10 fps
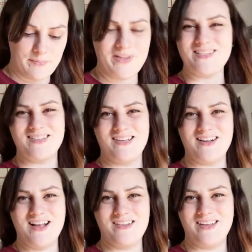But let's
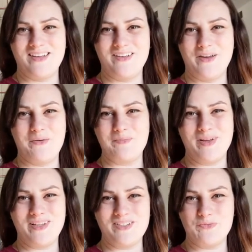like not like go and
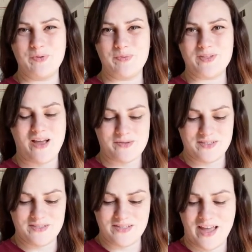pillage people's
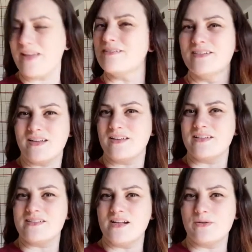houses yet. Like
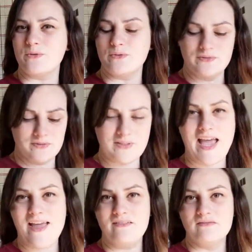that's not cool
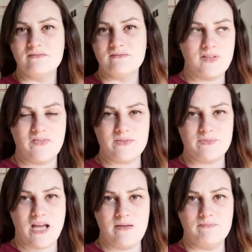yet. Give it
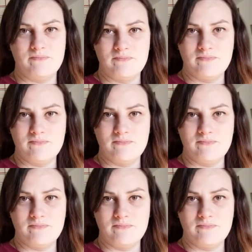some time.